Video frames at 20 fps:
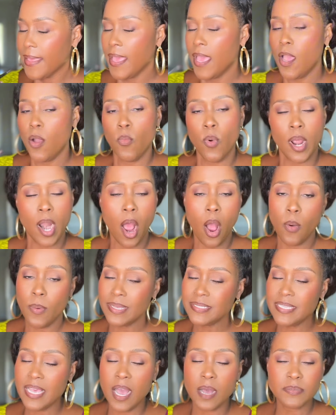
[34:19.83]
And what
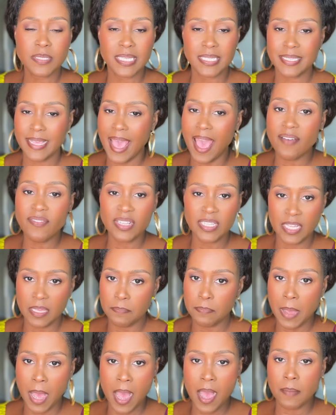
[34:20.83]
always helps is to have a lip
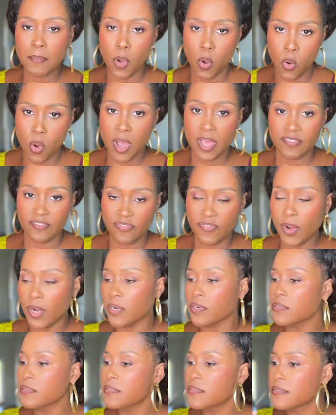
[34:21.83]
balm on
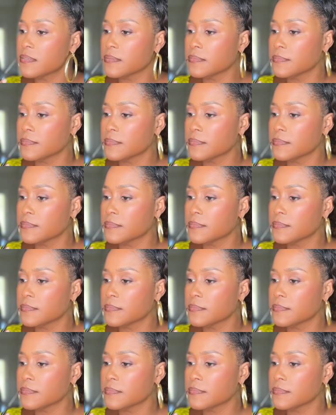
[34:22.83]
first.